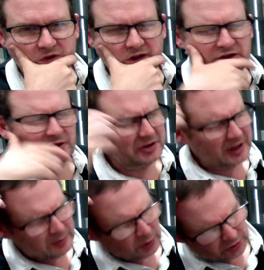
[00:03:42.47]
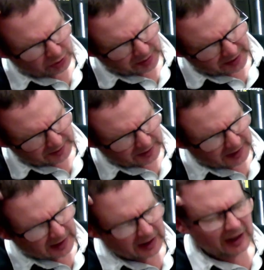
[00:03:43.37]
So it seems odd to me.
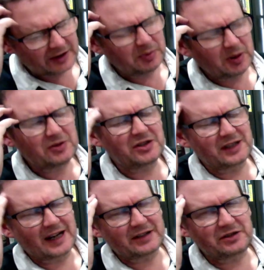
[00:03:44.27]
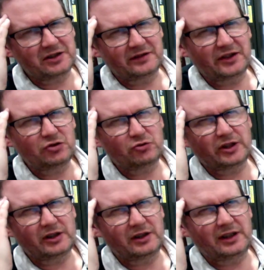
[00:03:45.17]
I suppose it's an accident of history
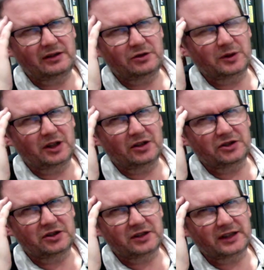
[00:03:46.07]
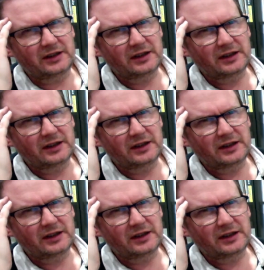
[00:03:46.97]
in to a large extent.